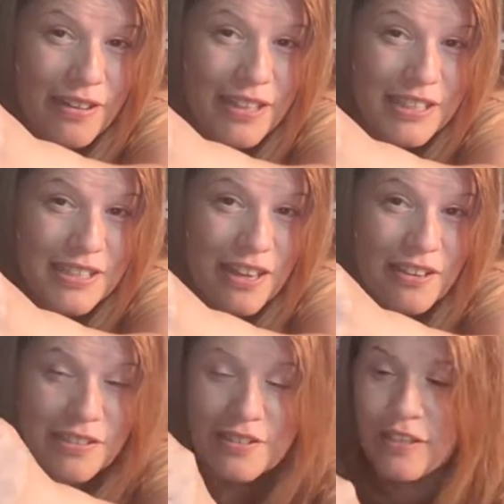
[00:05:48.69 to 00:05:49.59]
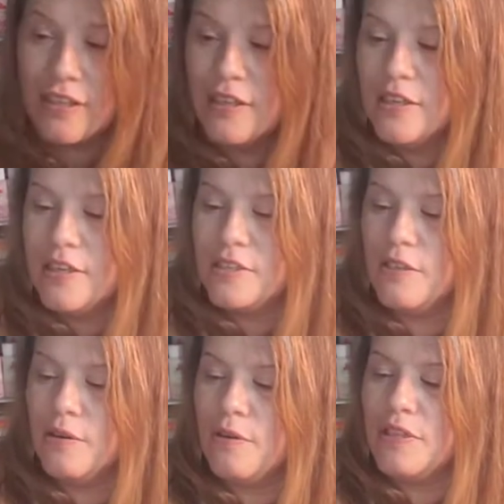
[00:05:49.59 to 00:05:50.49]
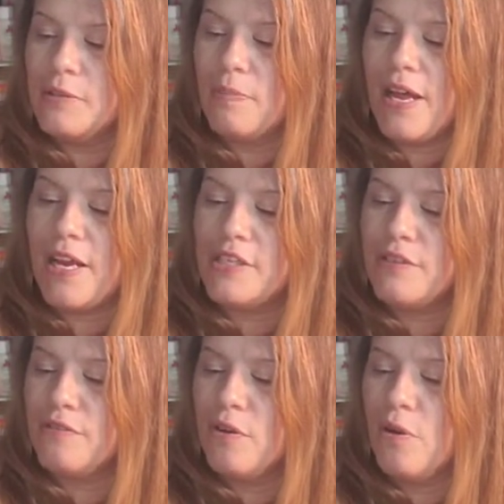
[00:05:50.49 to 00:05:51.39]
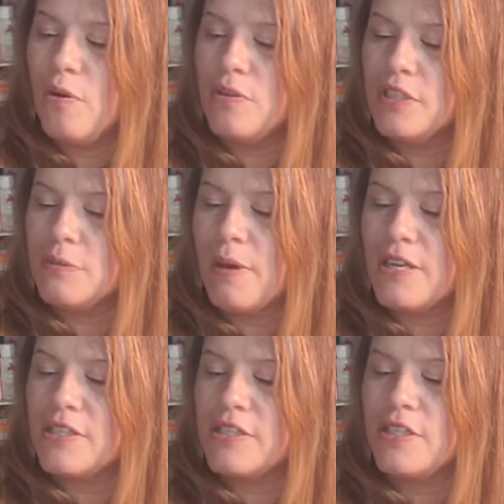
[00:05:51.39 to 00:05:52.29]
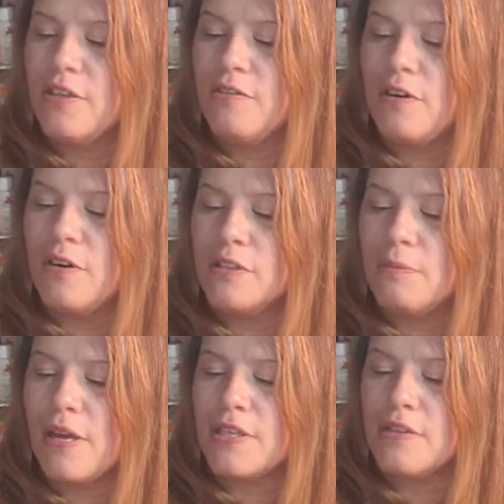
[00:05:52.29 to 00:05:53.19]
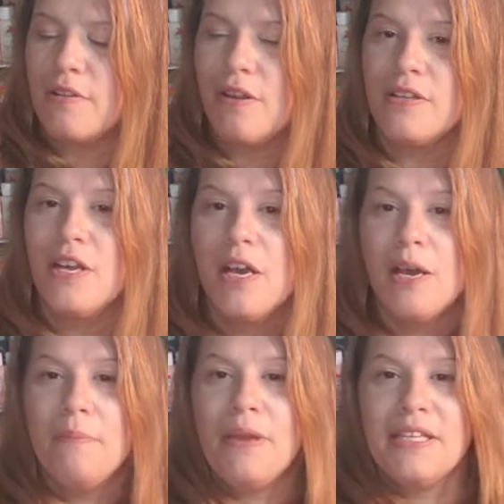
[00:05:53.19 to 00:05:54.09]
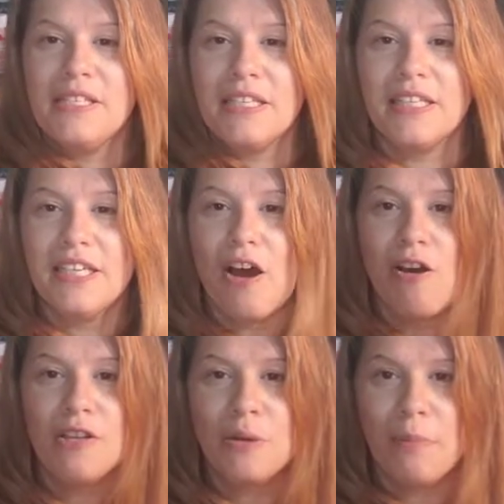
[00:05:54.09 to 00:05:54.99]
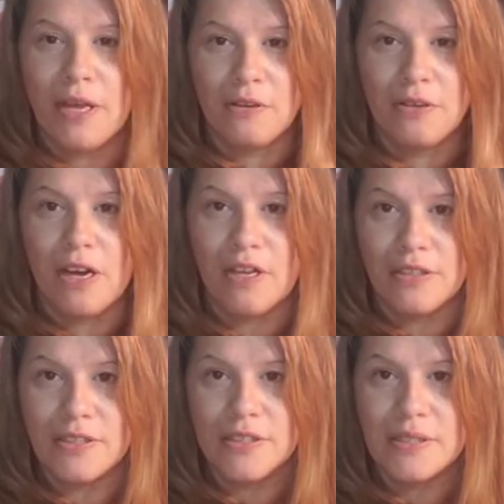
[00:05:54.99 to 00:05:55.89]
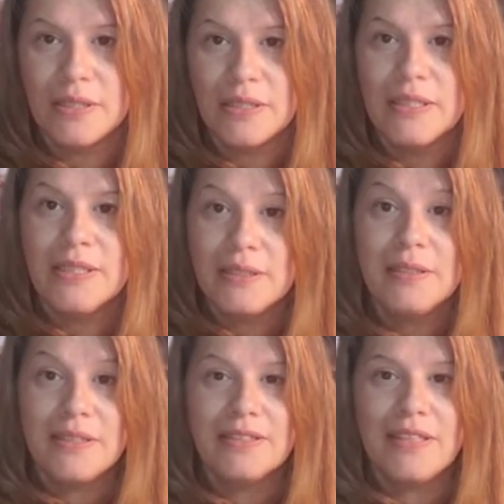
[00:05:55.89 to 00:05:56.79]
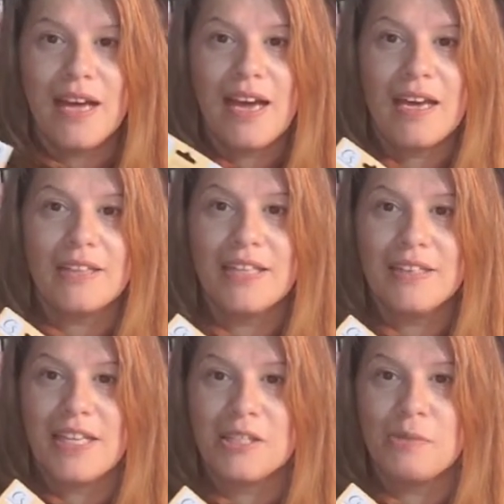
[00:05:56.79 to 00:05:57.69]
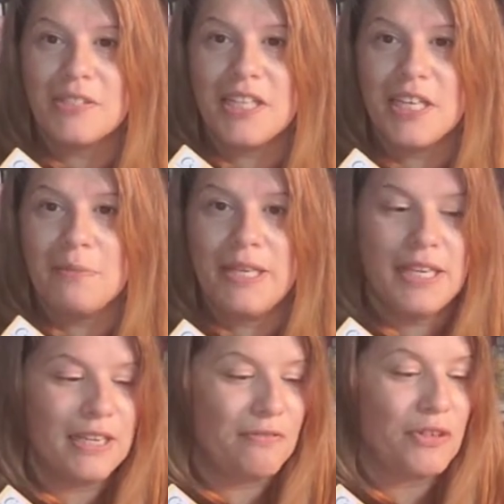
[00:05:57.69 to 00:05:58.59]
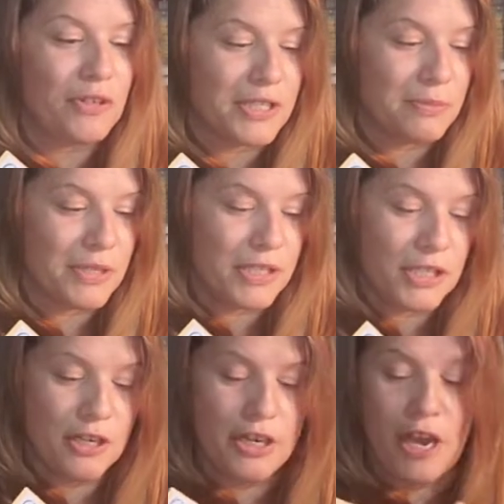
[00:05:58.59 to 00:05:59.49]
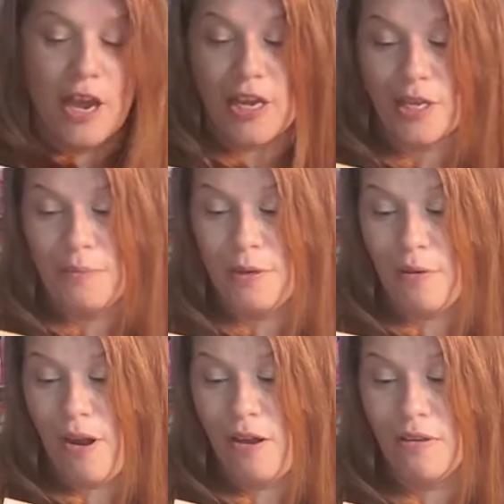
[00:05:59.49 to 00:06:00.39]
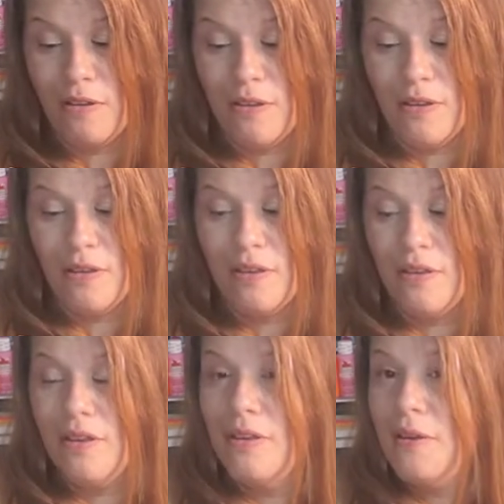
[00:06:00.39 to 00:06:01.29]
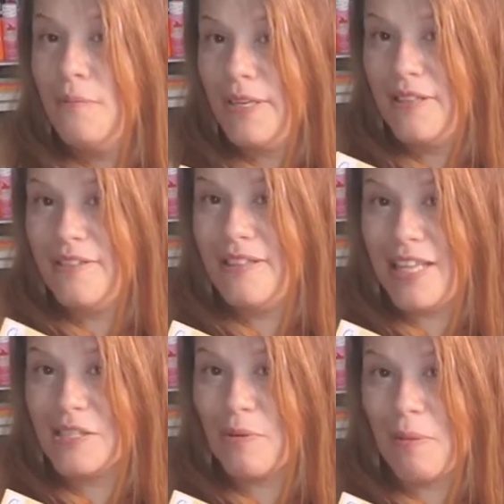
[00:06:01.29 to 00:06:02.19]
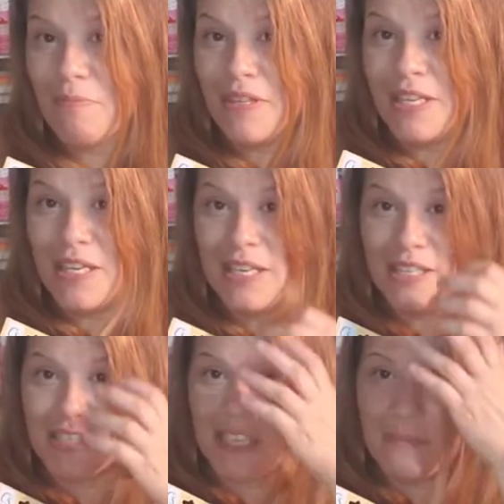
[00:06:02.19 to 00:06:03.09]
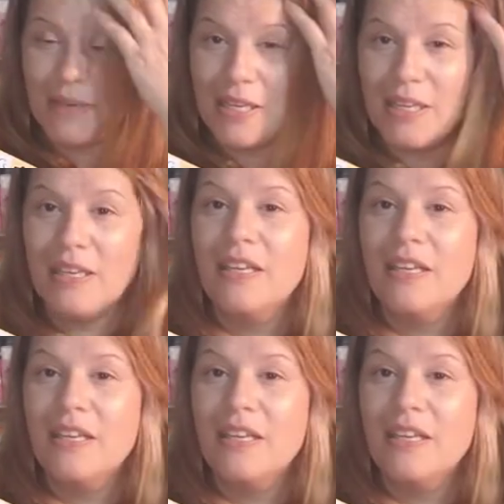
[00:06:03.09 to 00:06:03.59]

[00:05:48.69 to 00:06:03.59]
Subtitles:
These colors. So a splash of gold, a splash of silver, a splash of basically all your metal colors. I think that's what's going to be in for Christmas this year. Now, I could be wrong, but that's what I'm thinking is going to be